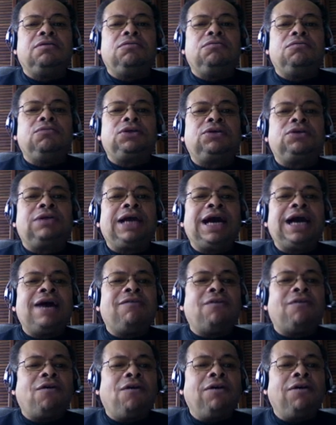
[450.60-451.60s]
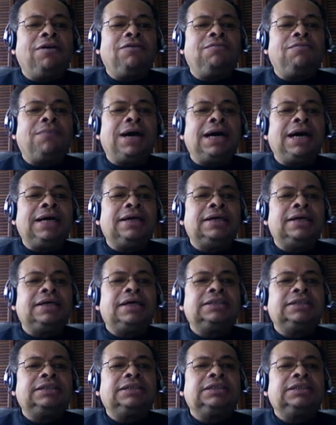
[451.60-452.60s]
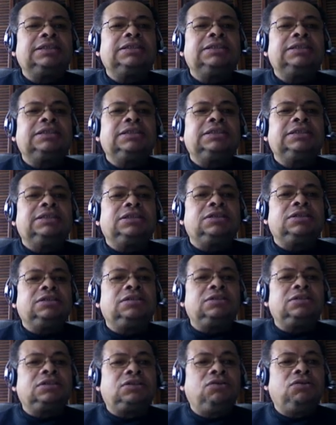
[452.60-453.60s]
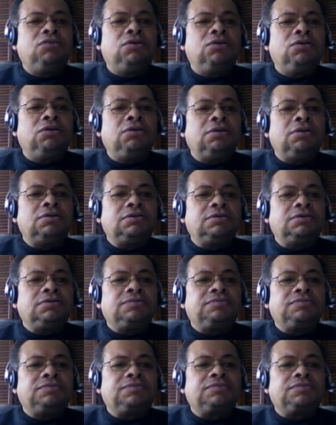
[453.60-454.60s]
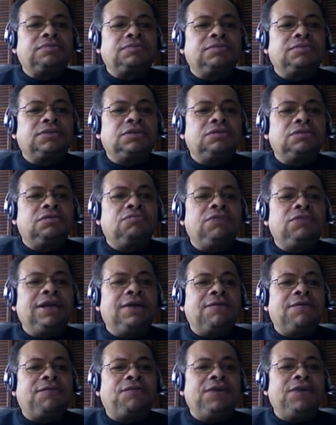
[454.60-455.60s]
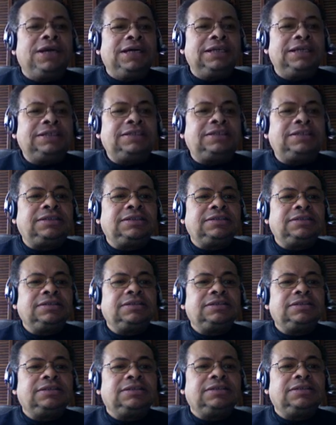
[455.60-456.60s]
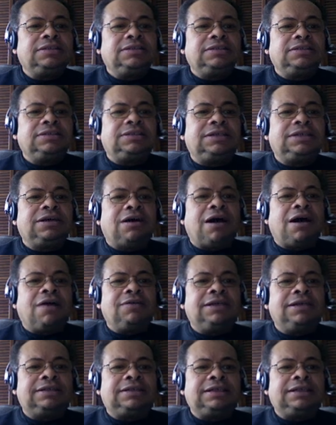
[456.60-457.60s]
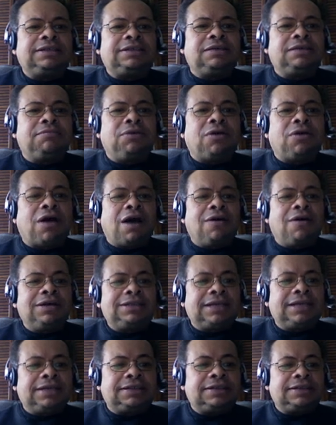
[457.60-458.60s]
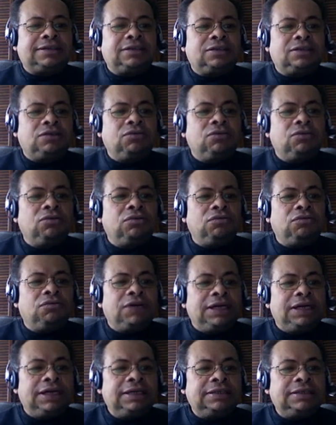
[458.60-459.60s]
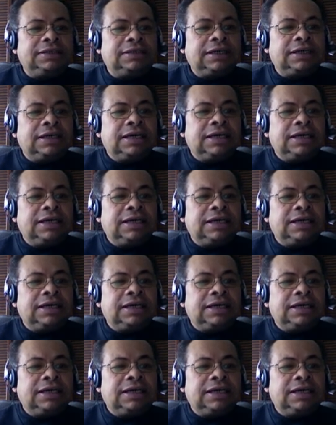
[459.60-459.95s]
which will have all of my Google Reader feeds. You see this symbol, RSS, this is Google Reads,